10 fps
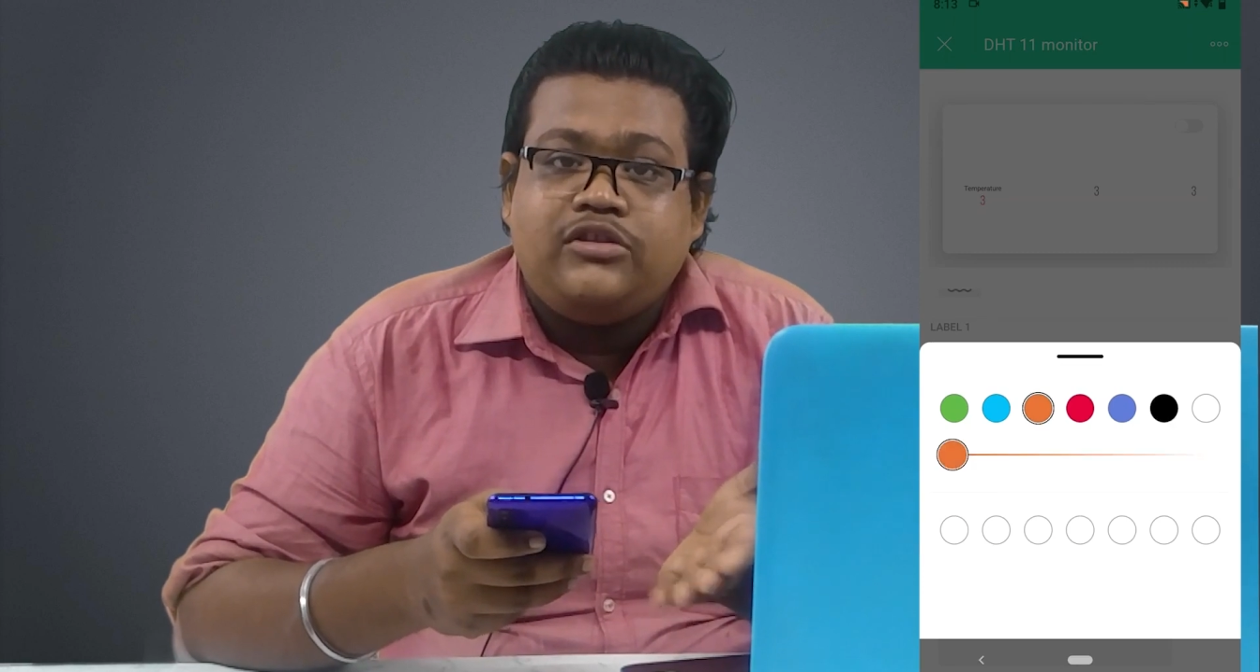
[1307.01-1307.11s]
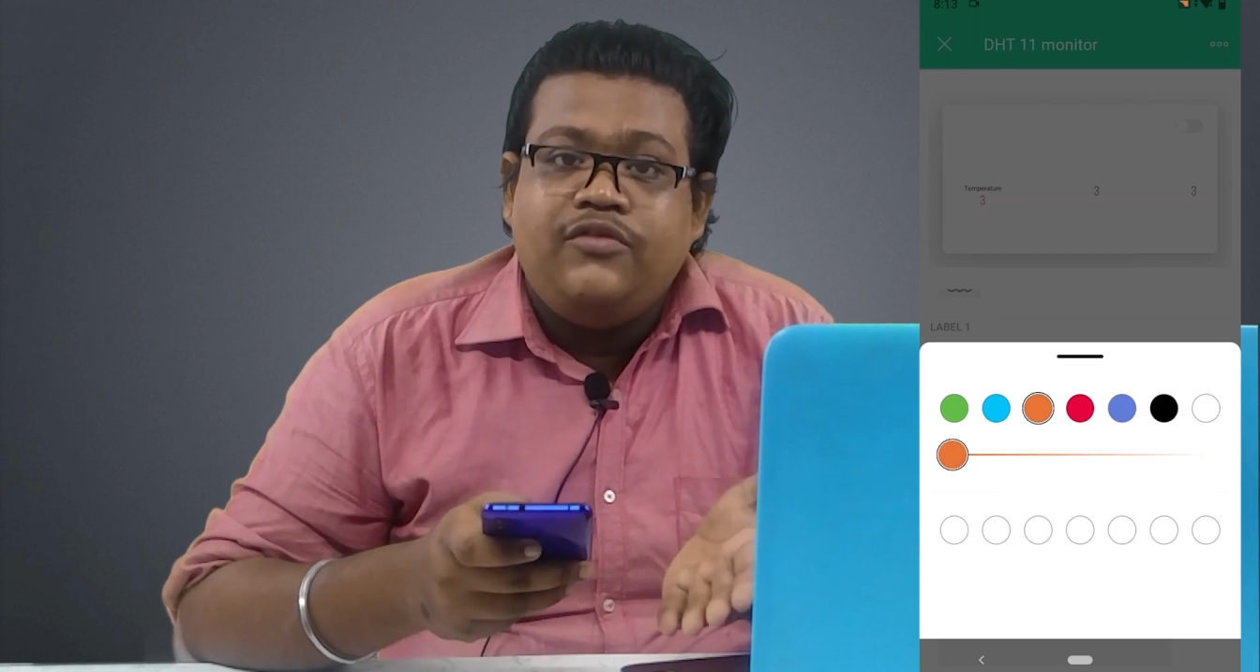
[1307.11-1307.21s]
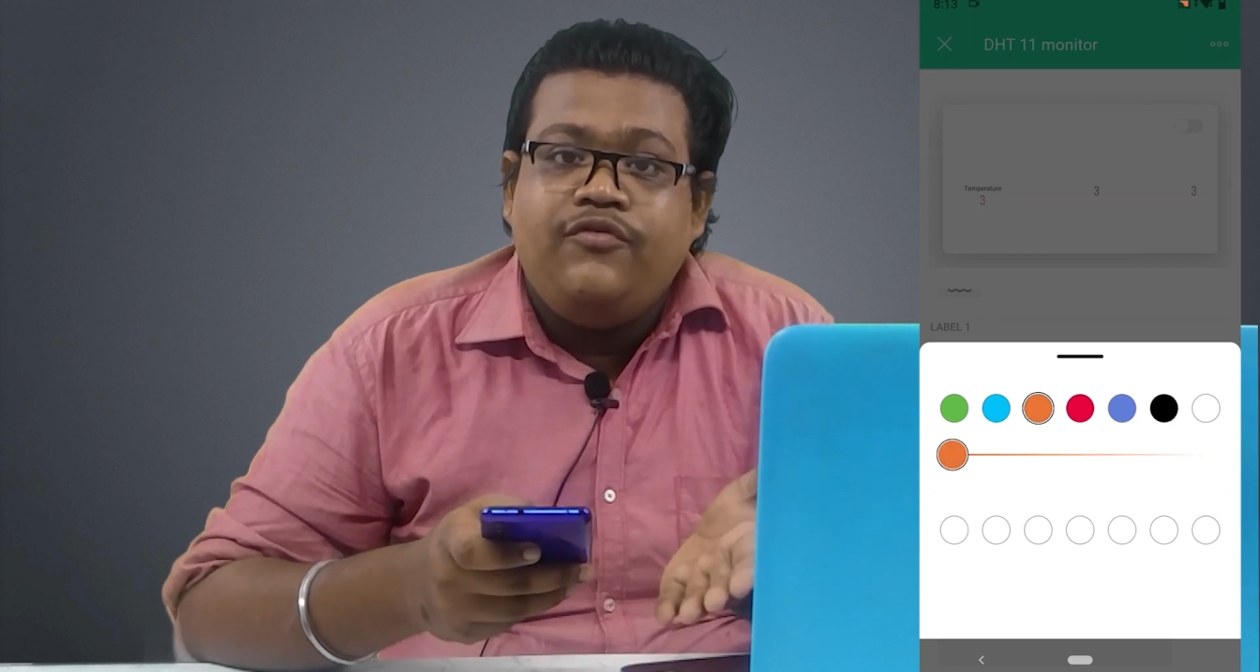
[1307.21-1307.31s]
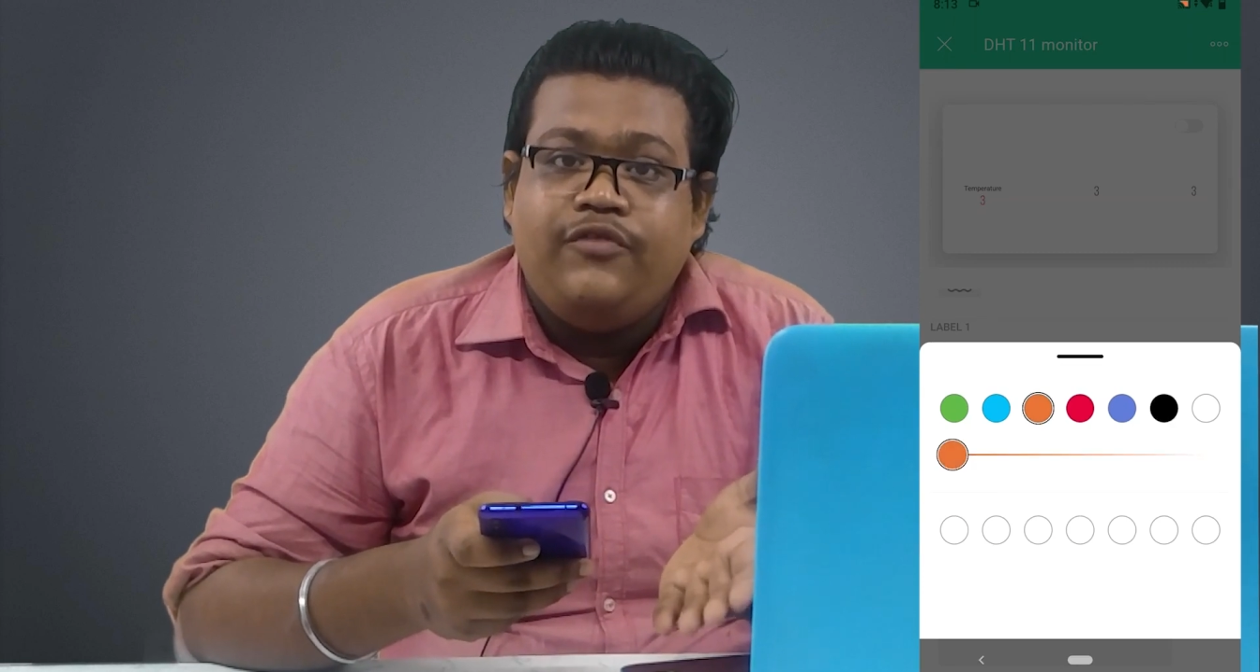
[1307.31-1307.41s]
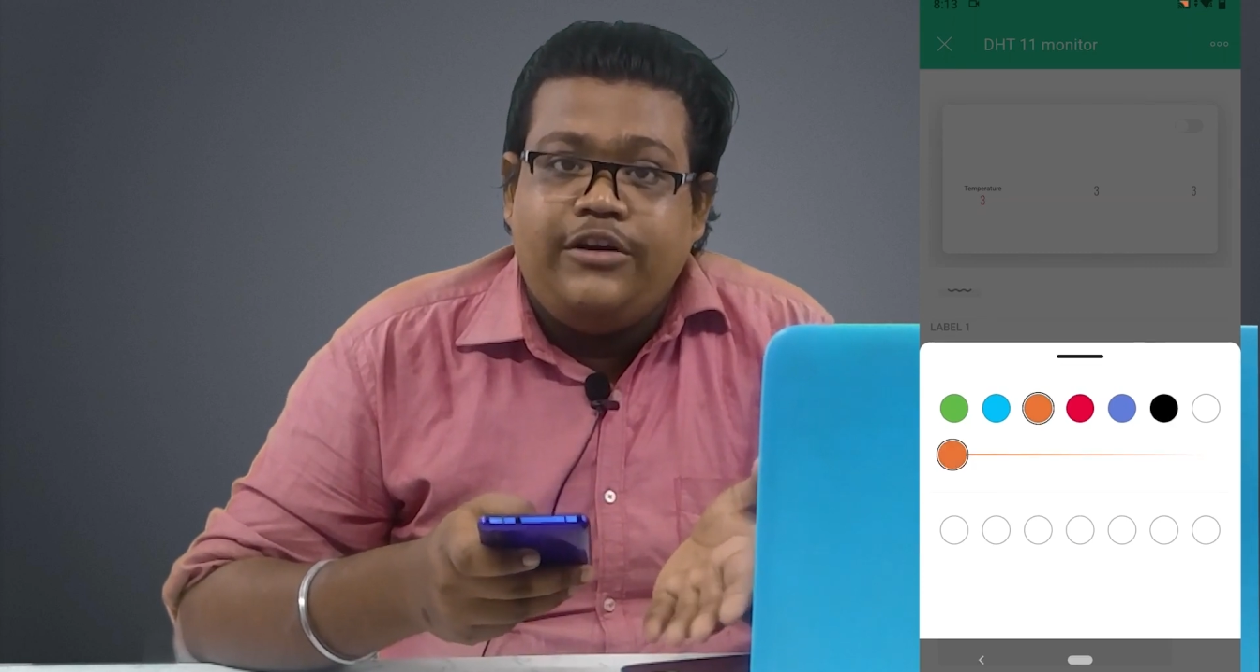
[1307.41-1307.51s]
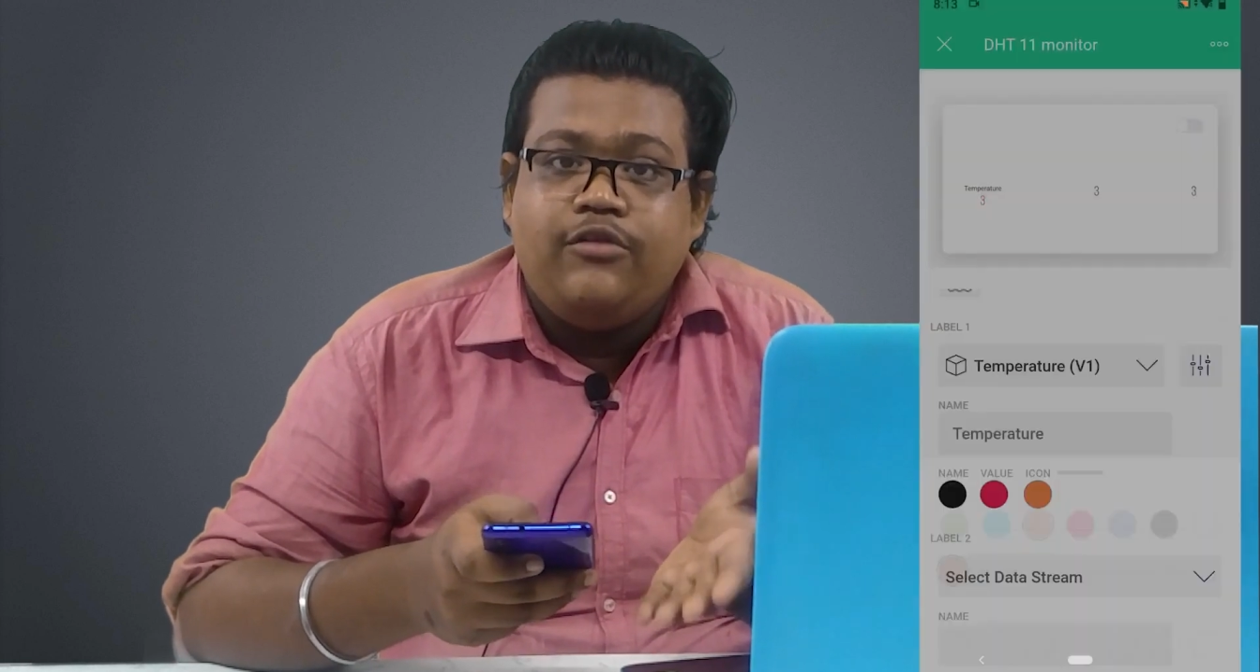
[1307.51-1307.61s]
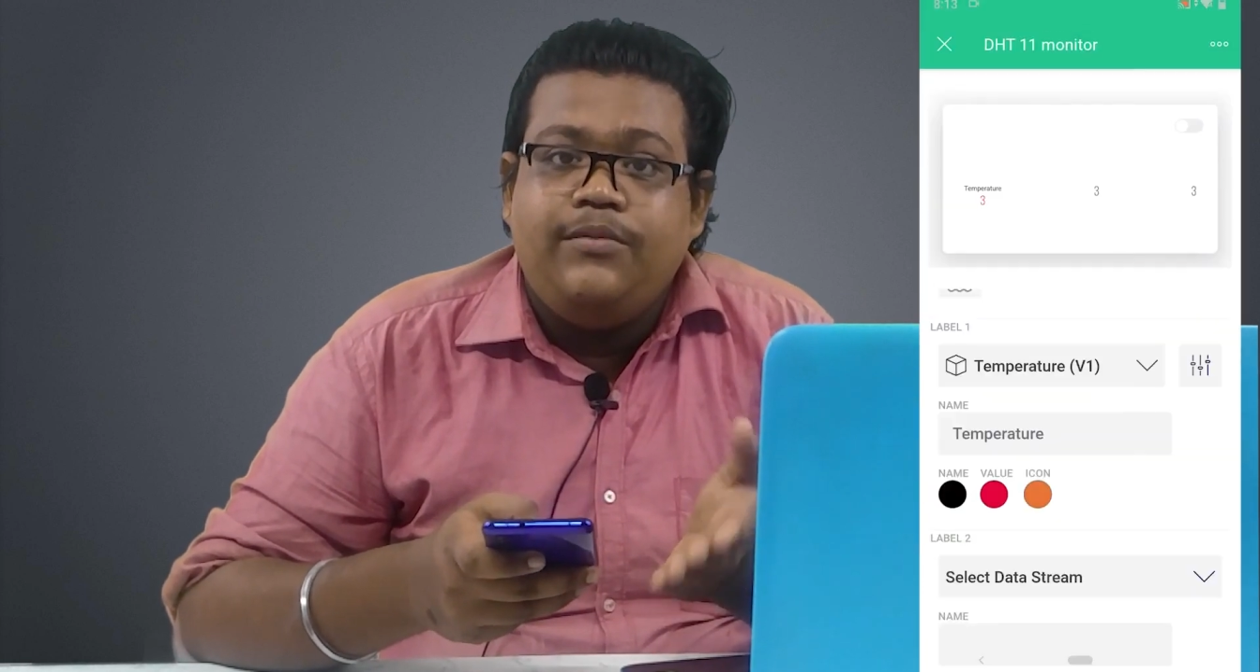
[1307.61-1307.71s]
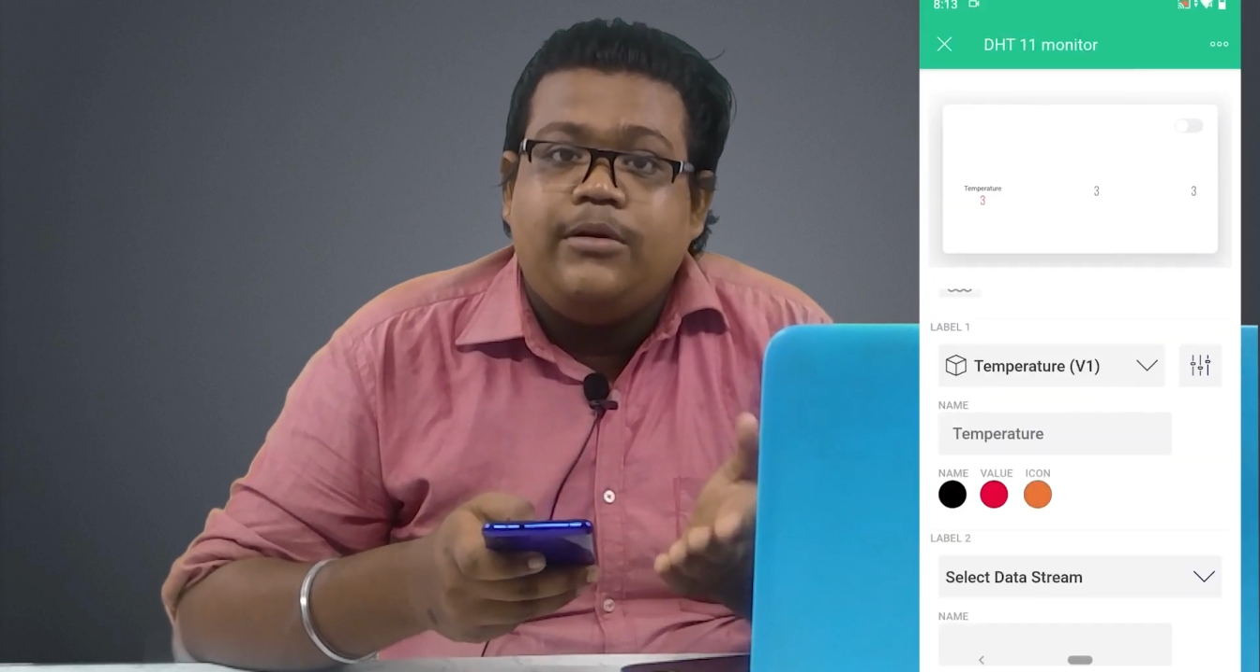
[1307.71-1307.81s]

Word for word: stream V2